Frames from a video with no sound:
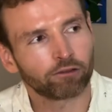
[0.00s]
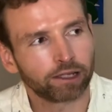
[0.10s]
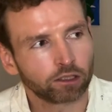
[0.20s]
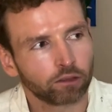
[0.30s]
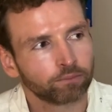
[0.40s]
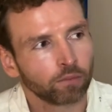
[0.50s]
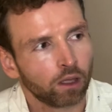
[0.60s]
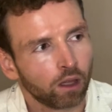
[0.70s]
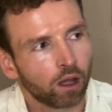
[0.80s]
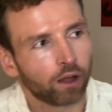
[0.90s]
rate. So
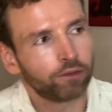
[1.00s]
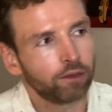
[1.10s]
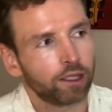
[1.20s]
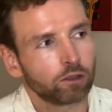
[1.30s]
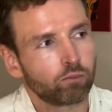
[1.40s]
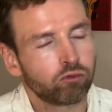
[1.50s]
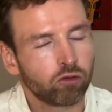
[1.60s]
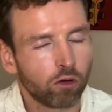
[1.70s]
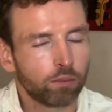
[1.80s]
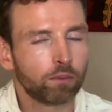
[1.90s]
I think that's
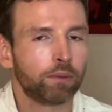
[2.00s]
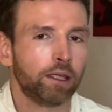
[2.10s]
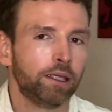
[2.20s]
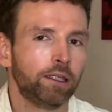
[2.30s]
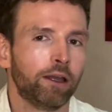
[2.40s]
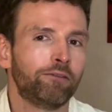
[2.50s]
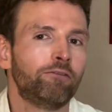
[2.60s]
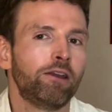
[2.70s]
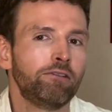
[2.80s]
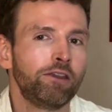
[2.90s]
probably a
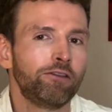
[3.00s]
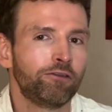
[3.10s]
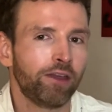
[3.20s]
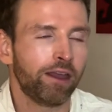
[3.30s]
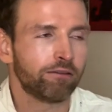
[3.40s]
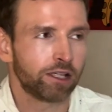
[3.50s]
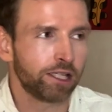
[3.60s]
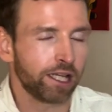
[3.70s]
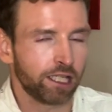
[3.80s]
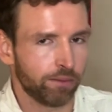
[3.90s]
very fair
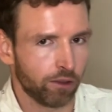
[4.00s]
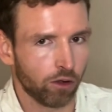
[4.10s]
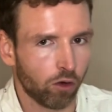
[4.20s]
assessment